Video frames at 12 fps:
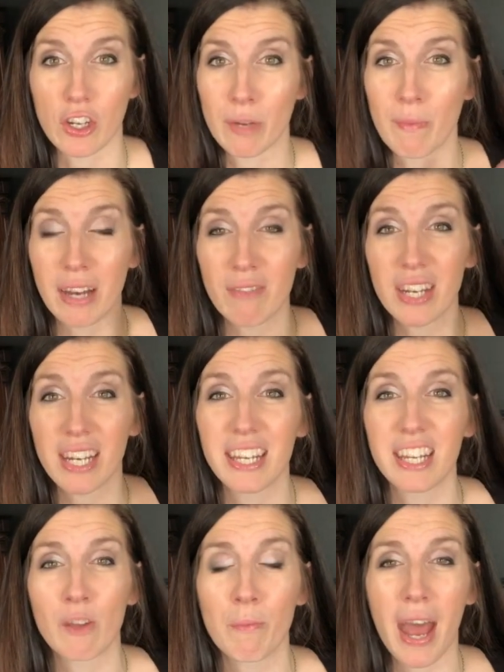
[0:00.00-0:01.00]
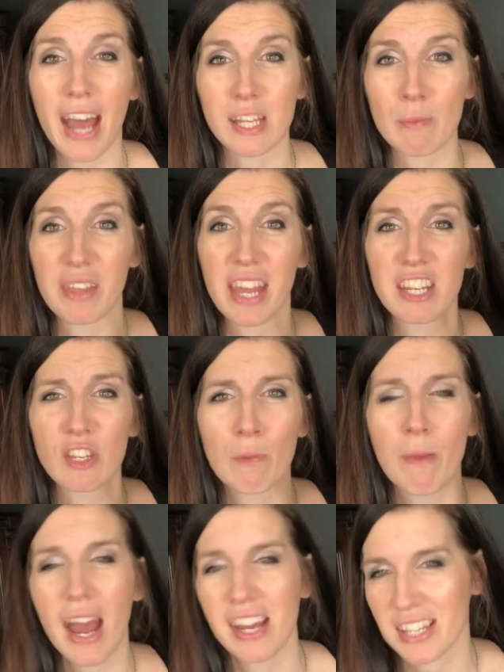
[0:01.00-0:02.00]
You might have done it in the past, but that is your
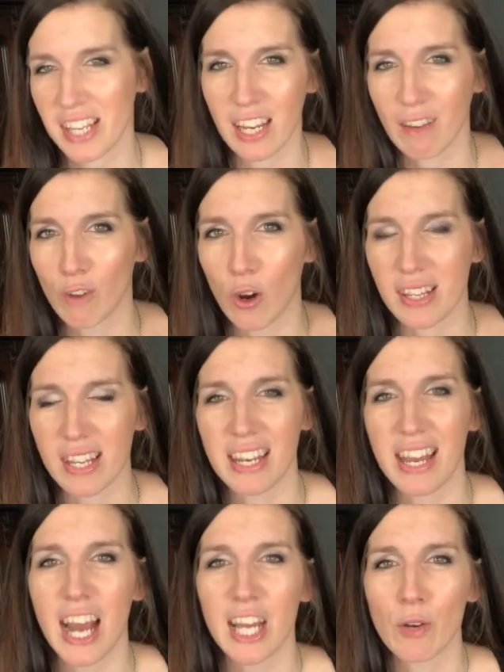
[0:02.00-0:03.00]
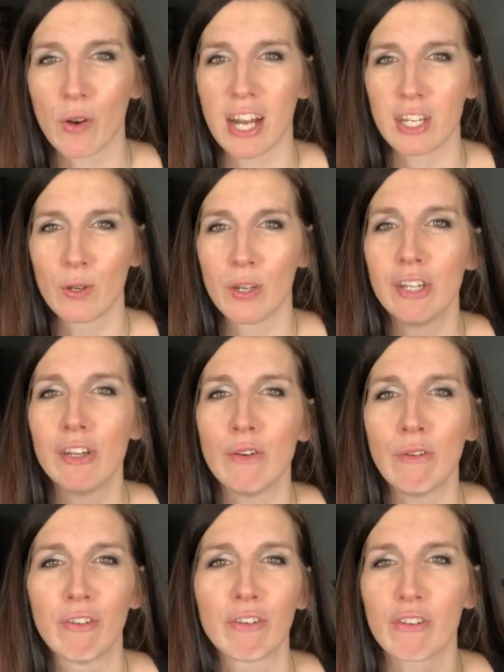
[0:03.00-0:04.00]
past singing voice, and now you're onto a
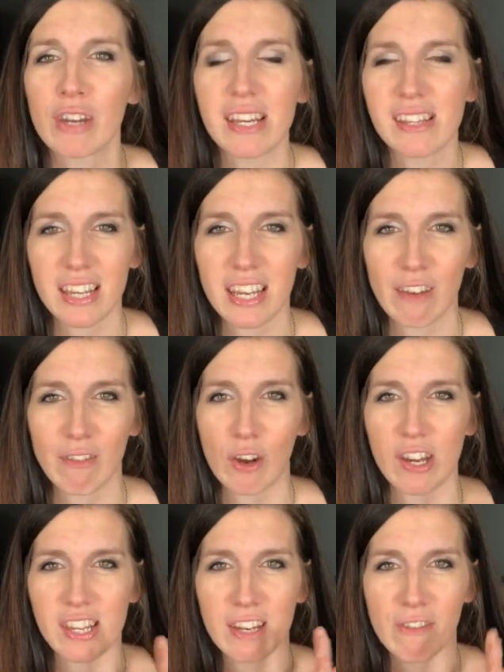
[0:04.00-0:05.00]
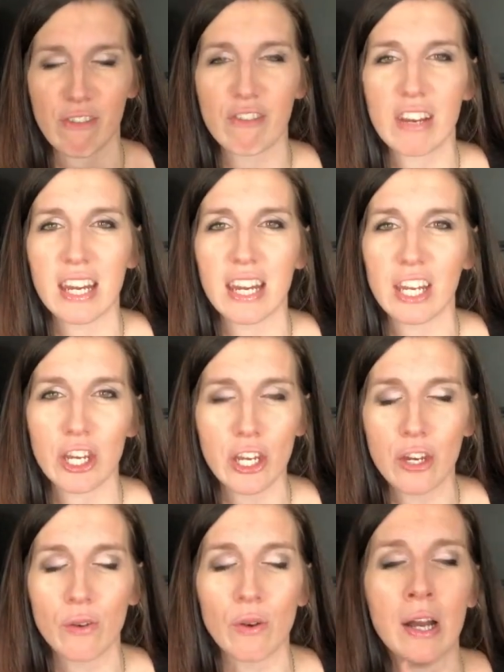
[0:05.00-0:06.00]
new free singing voice and a free
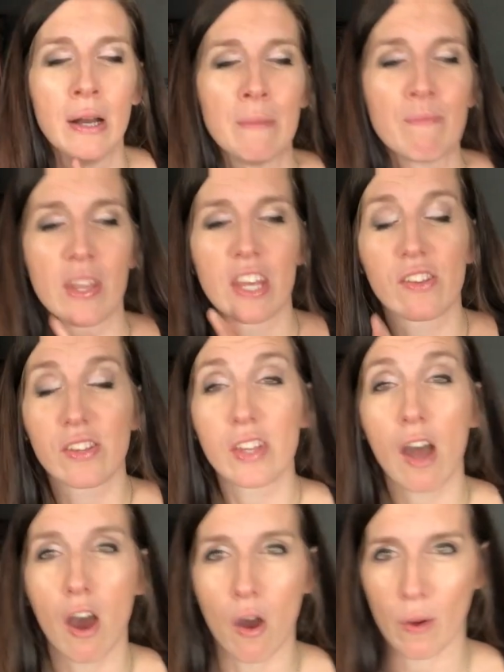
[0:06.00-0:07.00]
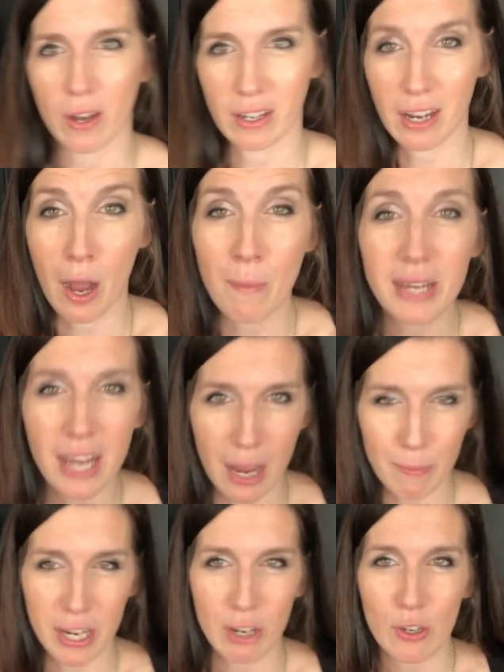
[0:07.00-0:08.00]
you. So, coming
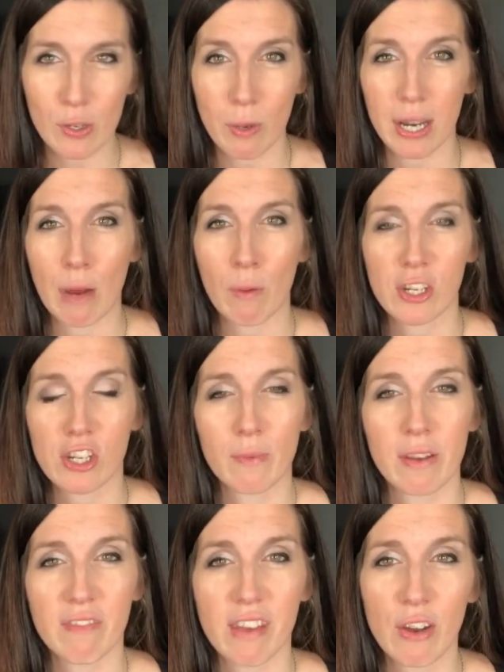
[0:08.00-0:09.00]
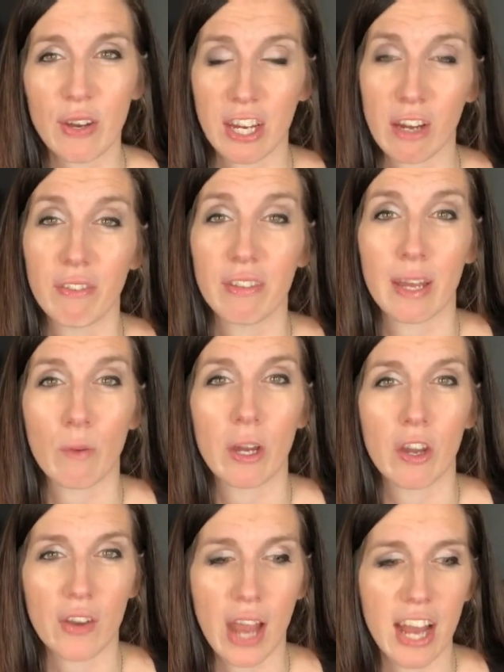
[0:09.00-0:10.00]
up, here's what I want you to be very careful that
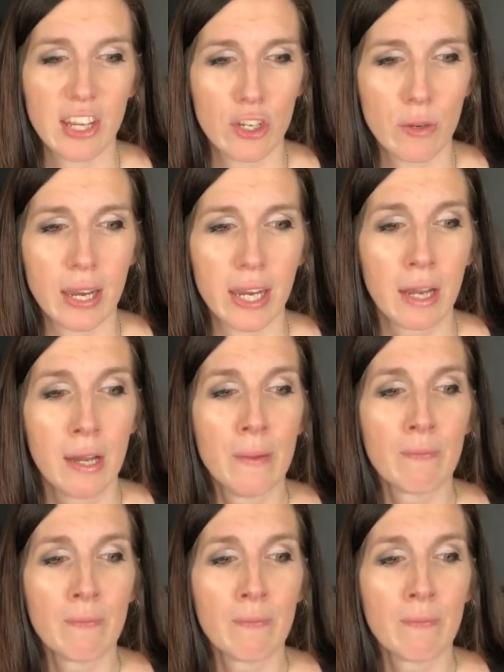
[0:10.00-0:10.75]
we are not doing.